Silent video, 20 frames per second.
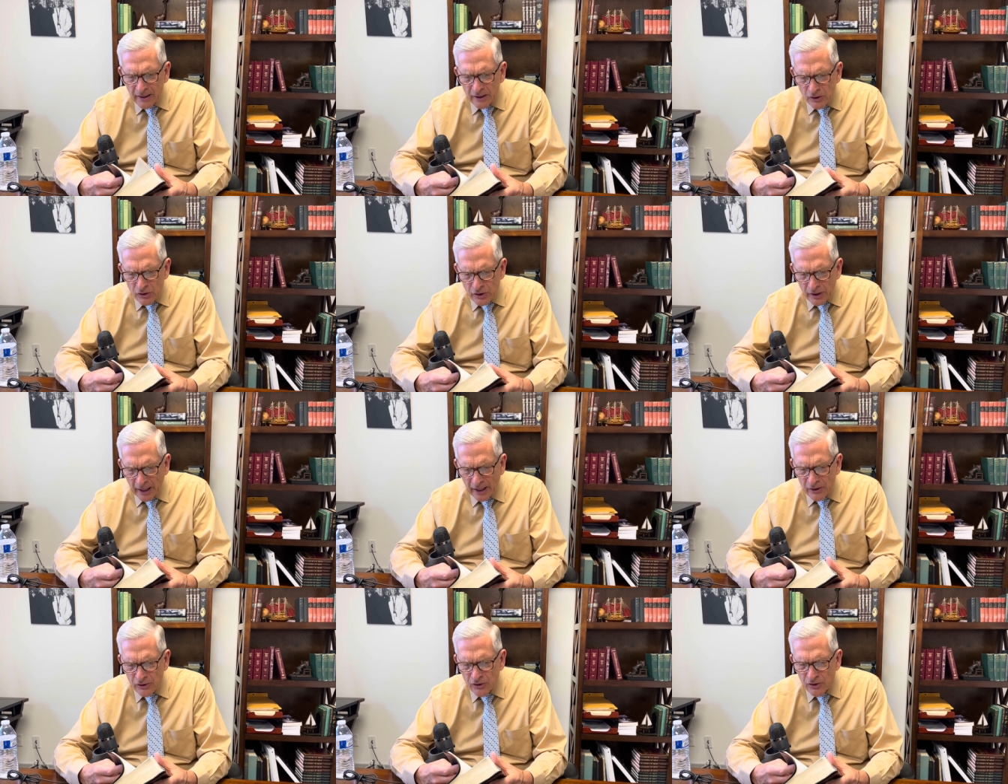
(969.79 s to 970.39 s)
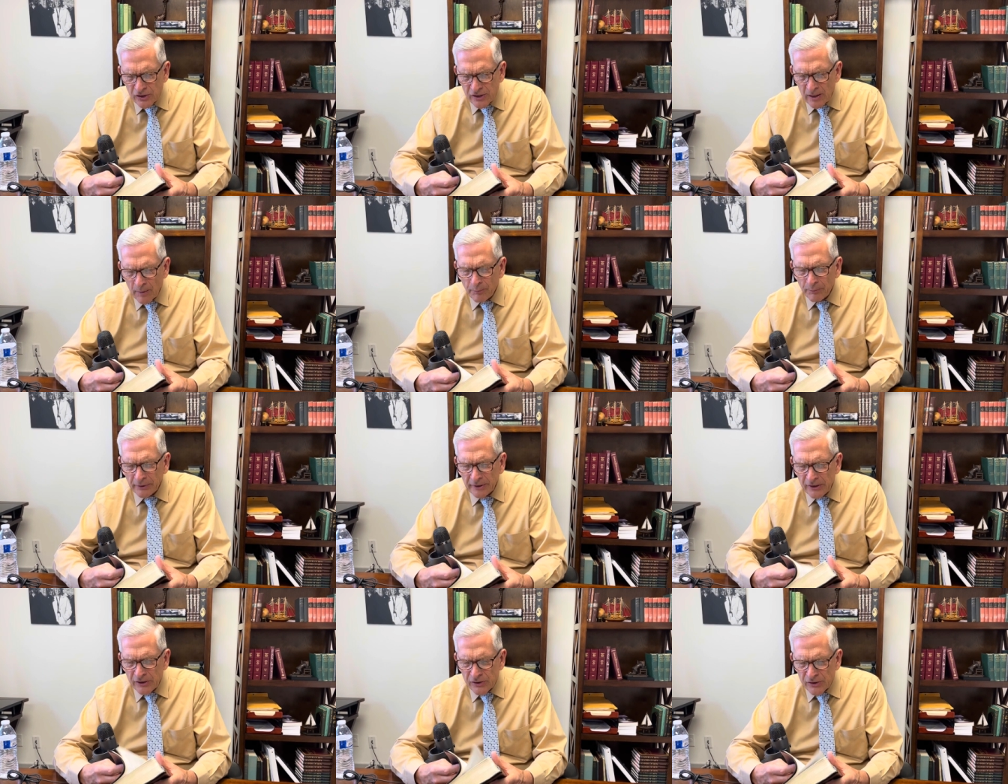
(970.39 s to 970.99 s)
Just
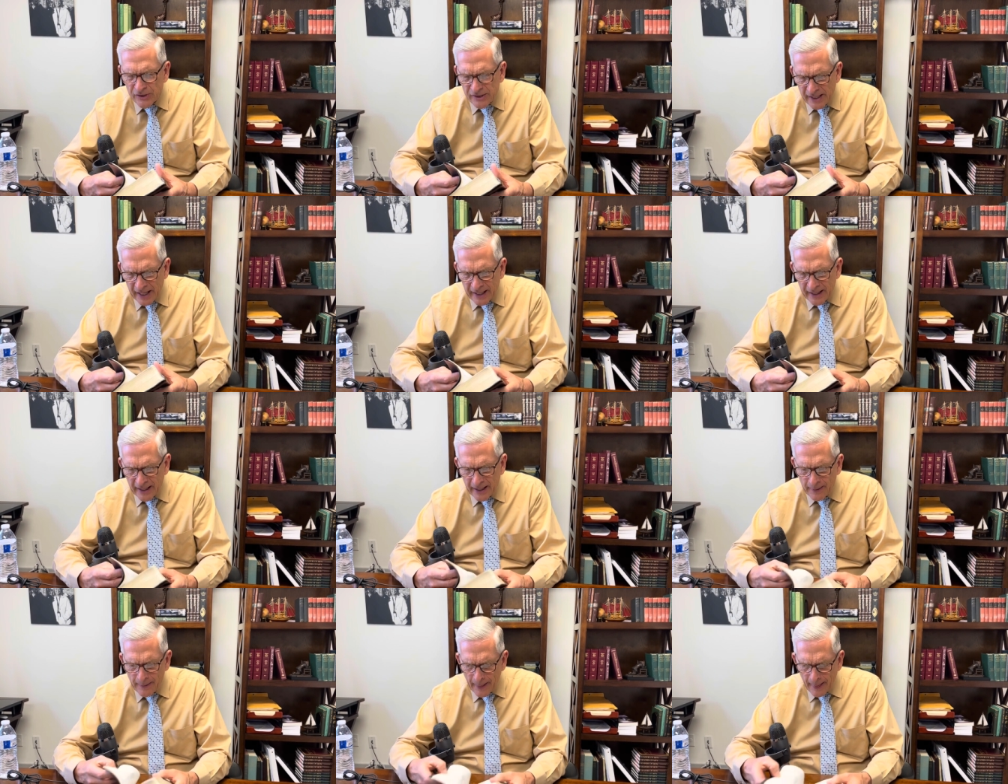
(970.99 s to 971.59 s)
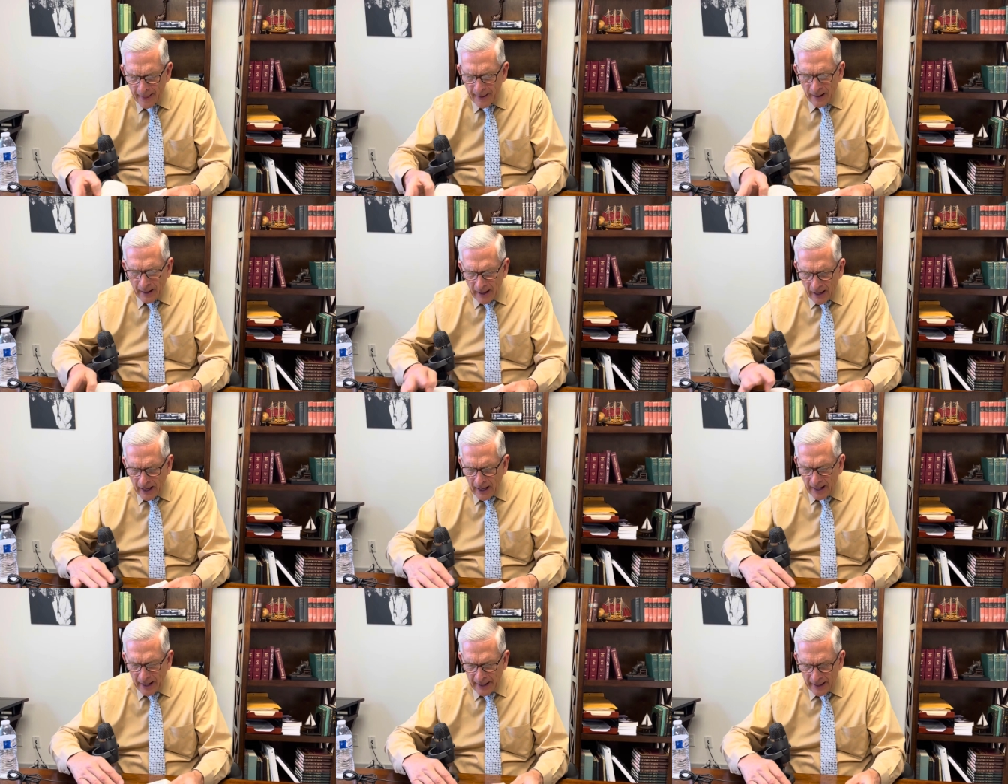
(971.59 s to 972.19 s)
simply saying,
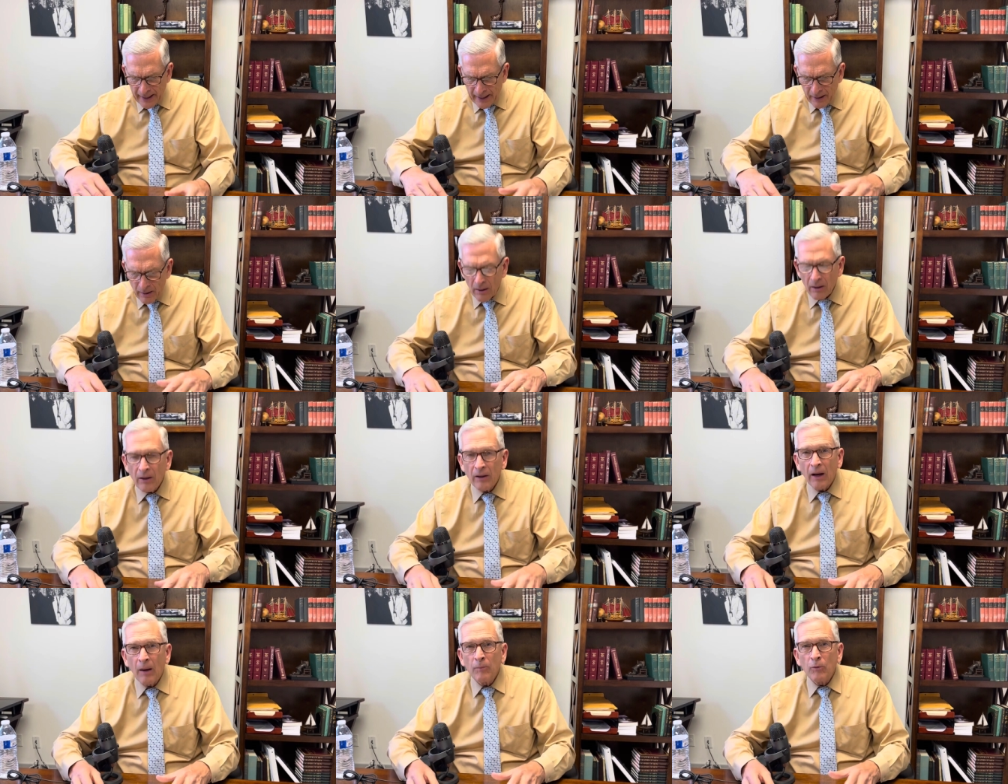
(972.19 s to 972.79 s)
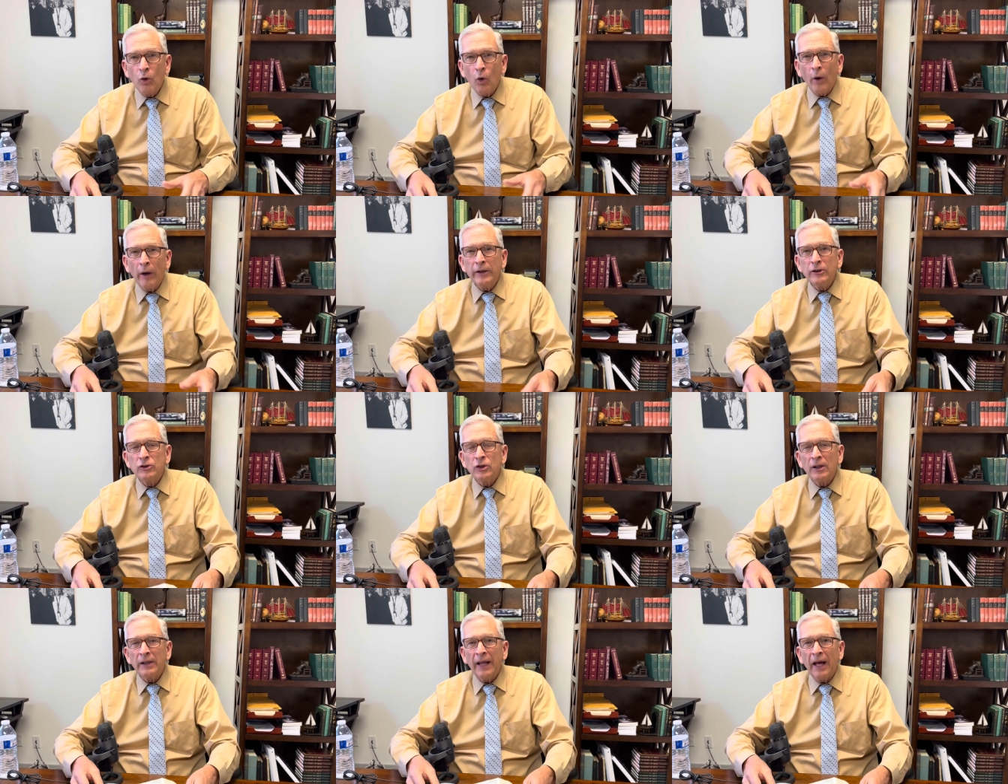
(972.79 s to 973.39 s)
I am going
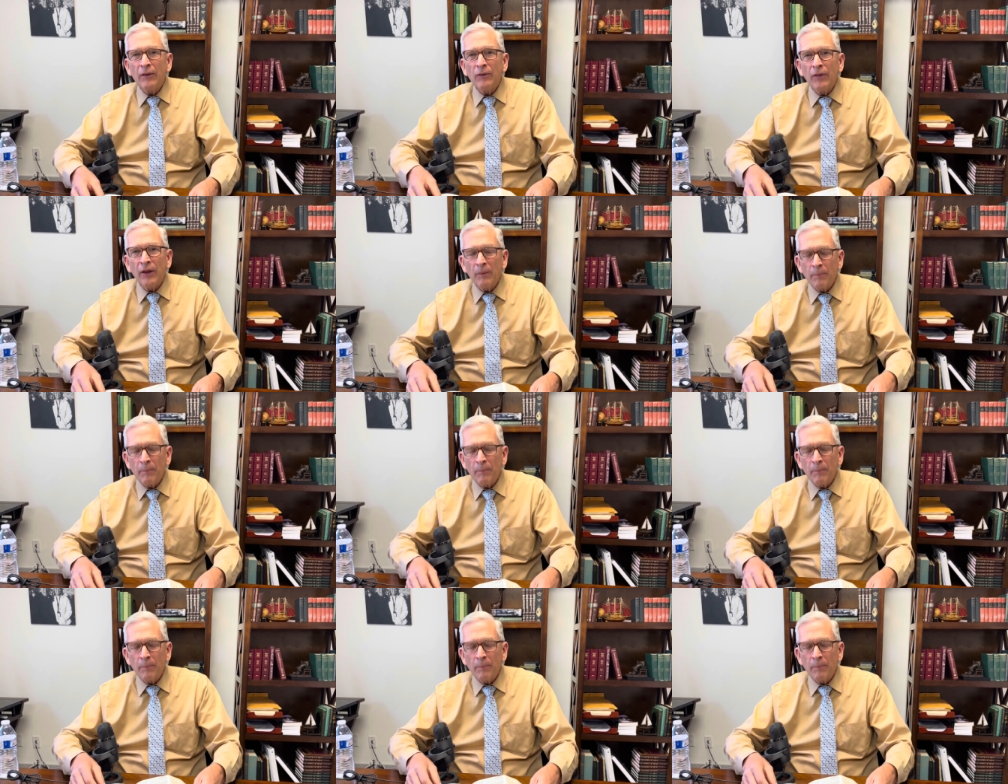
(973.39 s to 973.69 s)
to let the